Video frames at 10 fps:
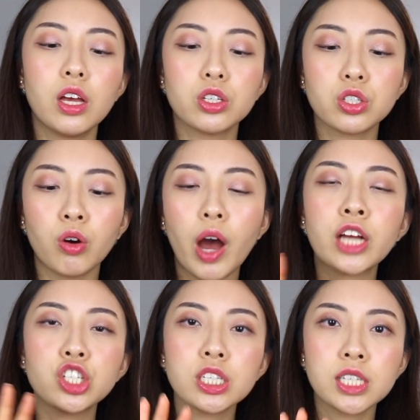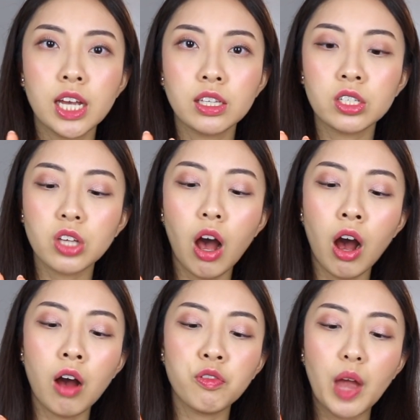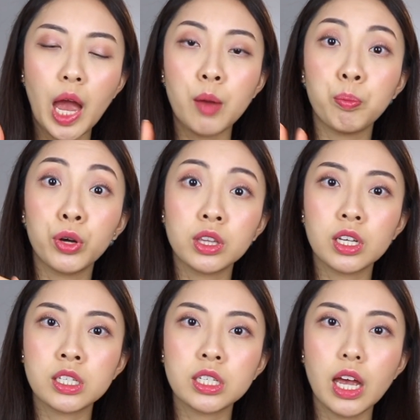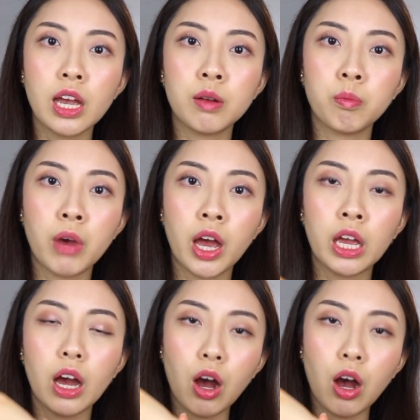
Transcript: So I just take this off and put this in my